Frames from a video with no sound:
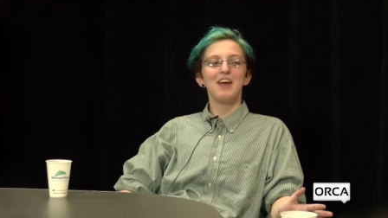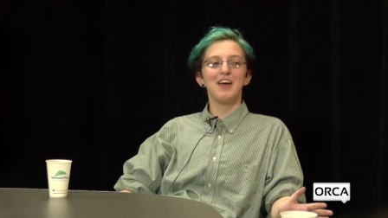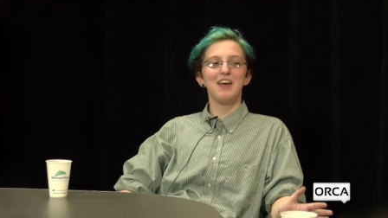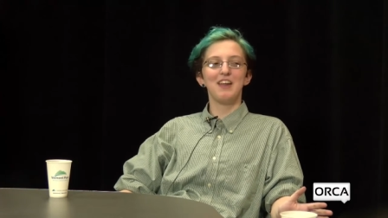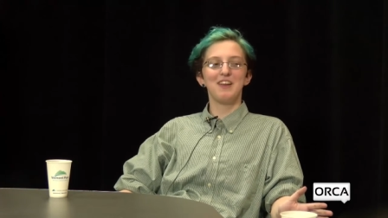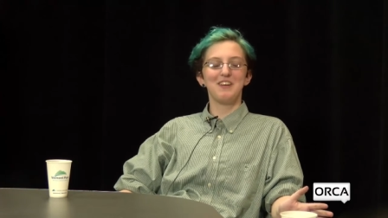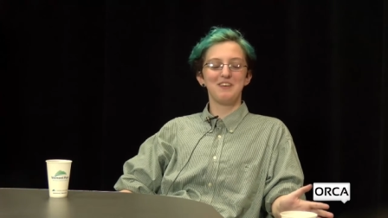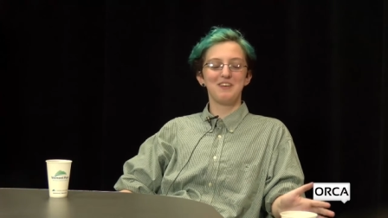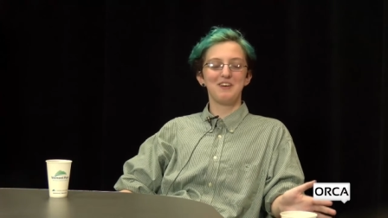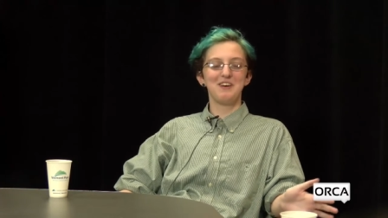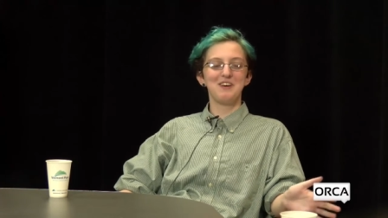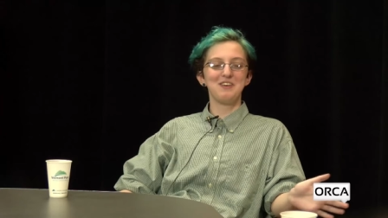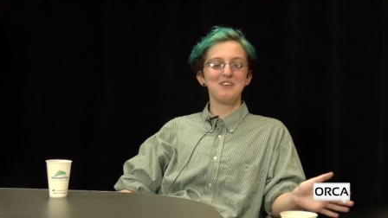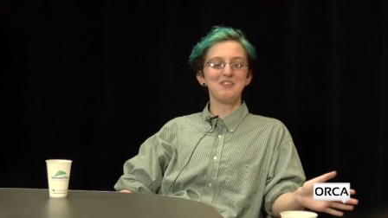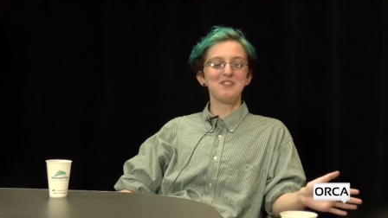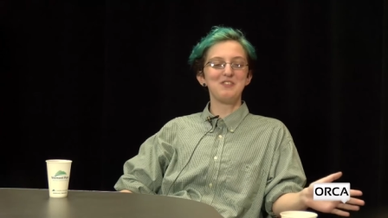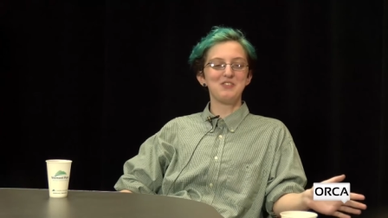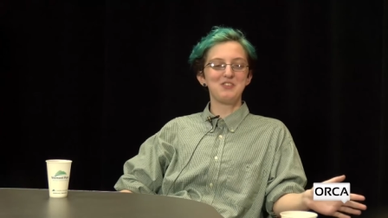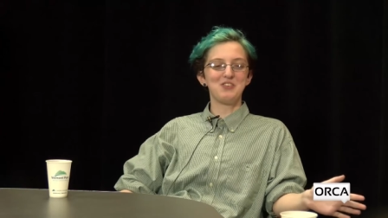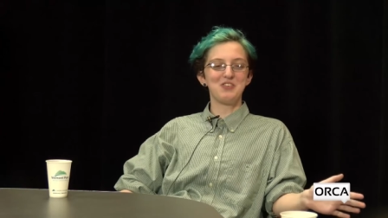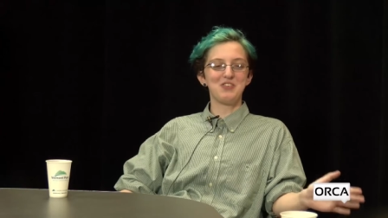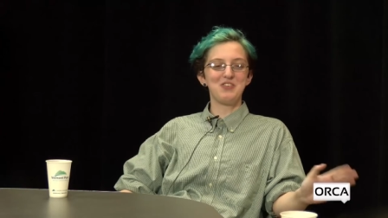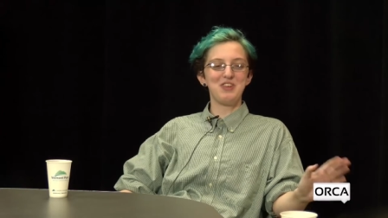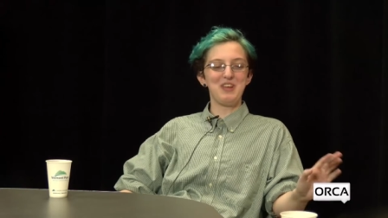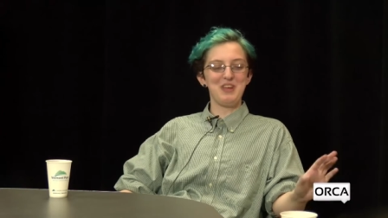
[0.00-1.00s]
and
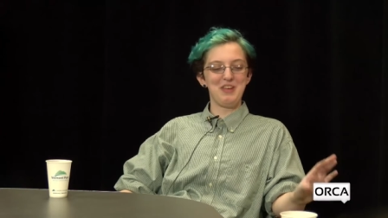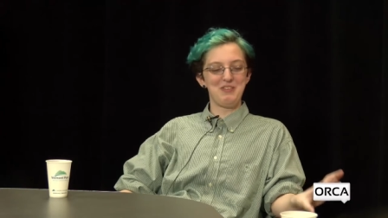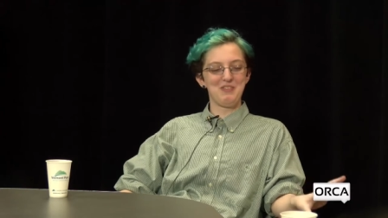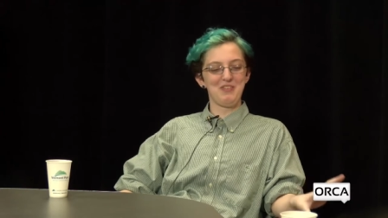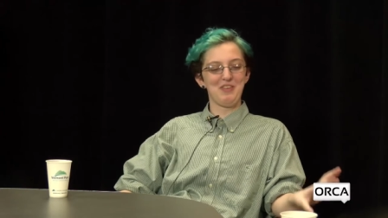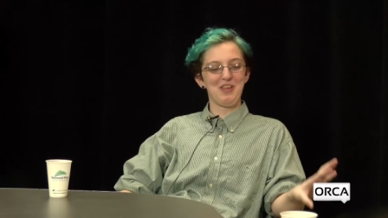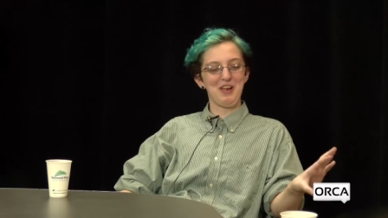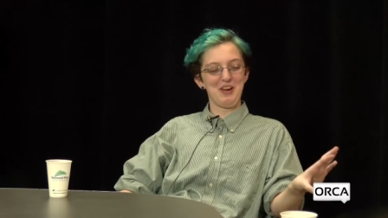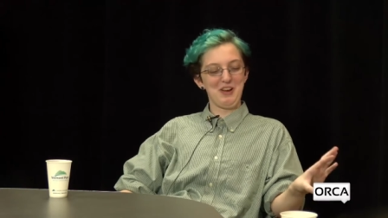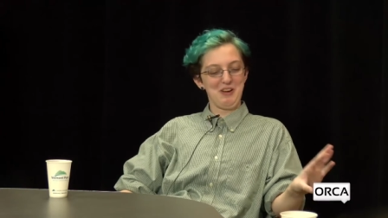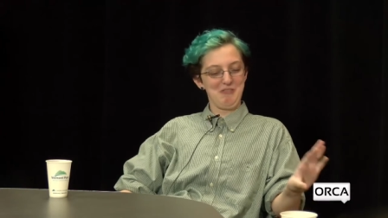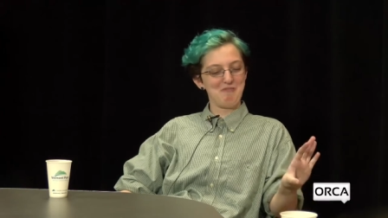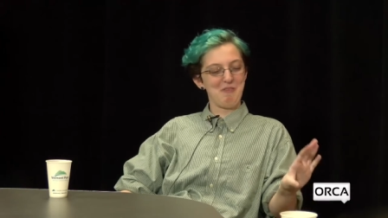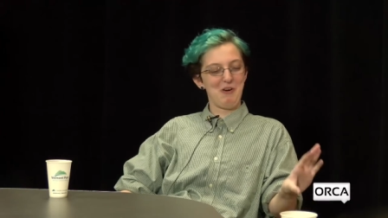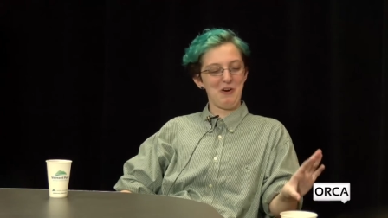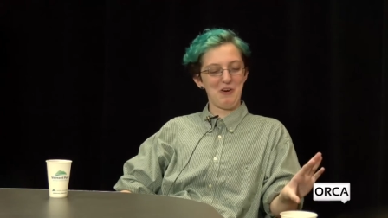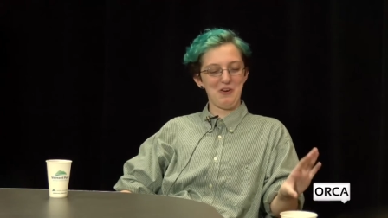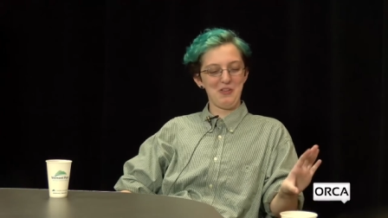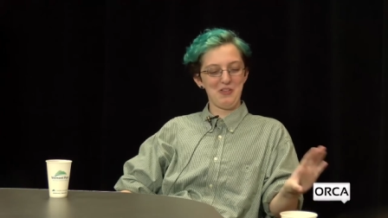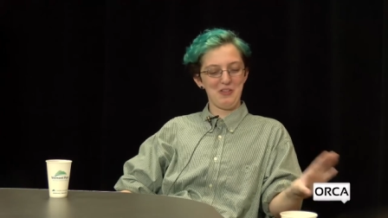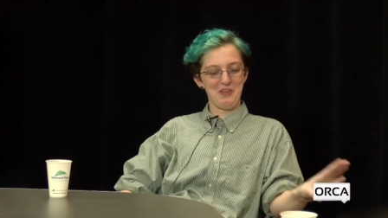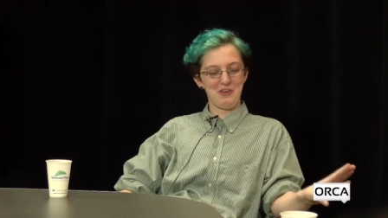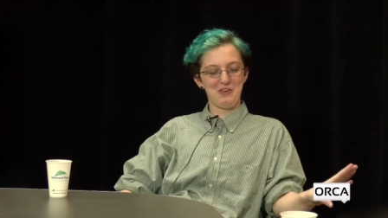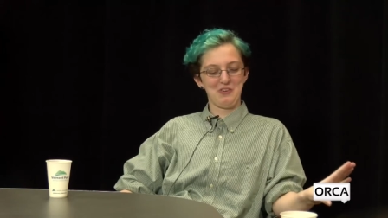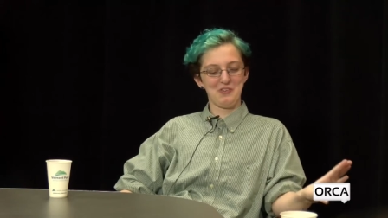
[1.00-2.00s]
just he's like part
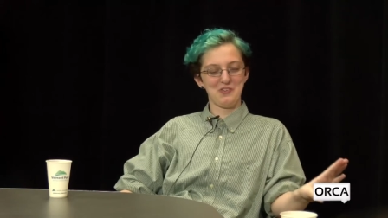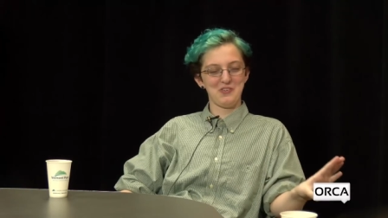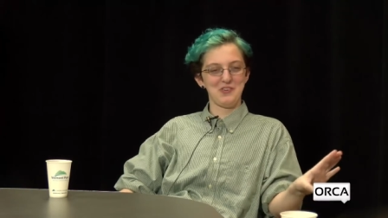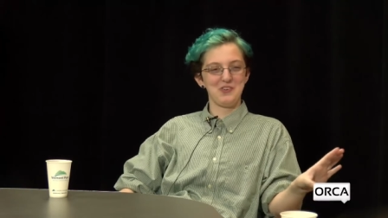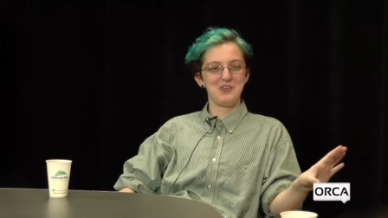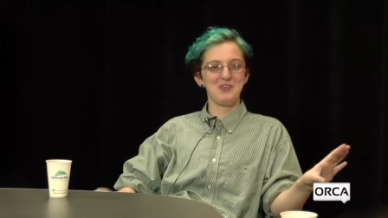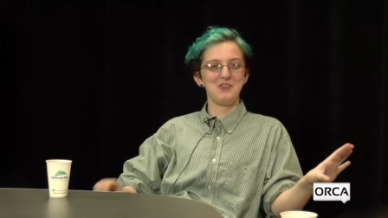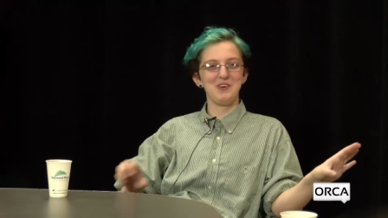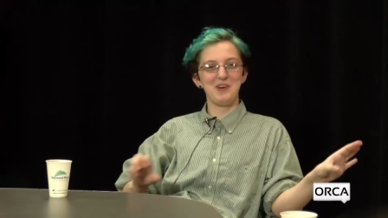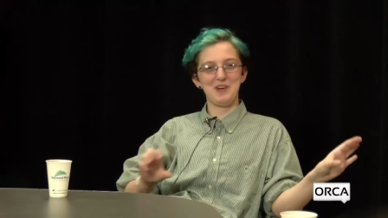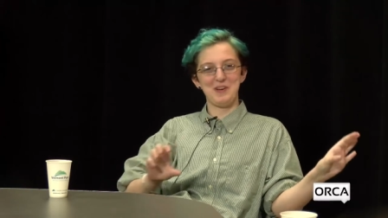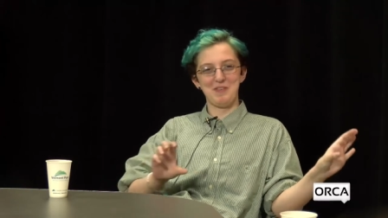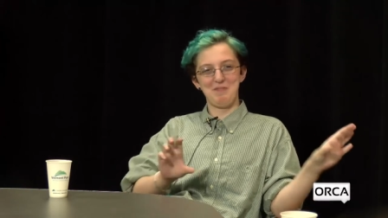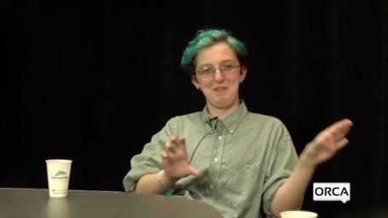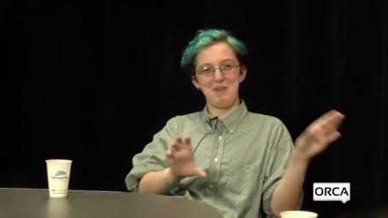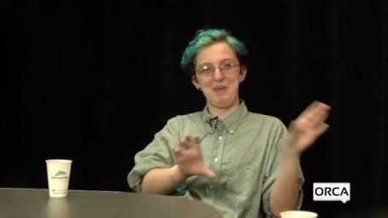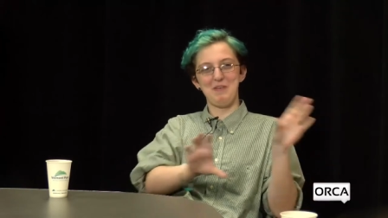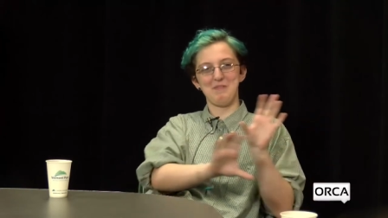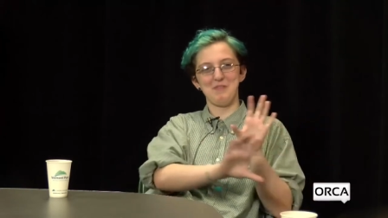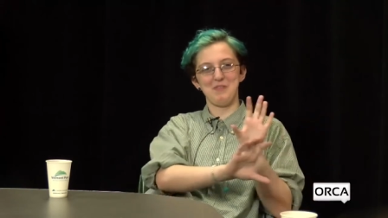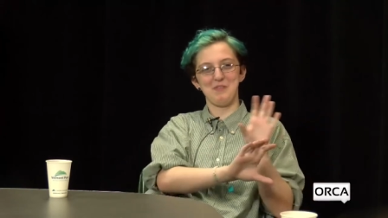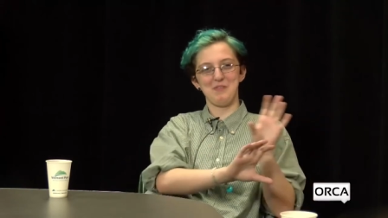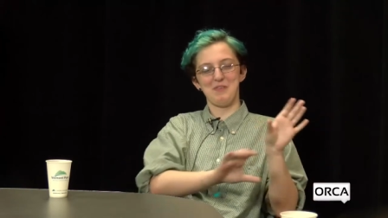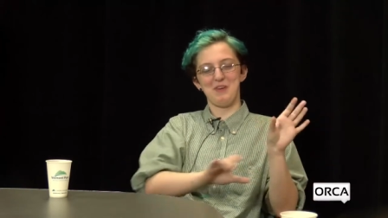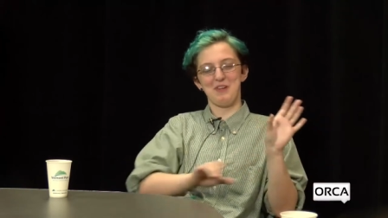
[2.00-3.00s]
of the crew and
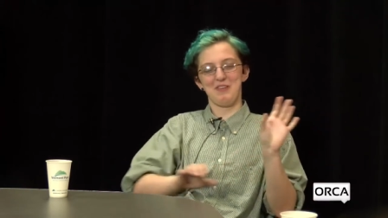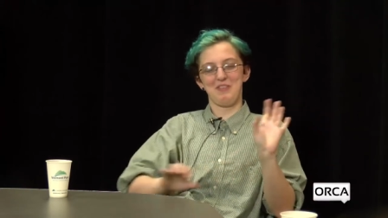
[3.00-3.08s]
people.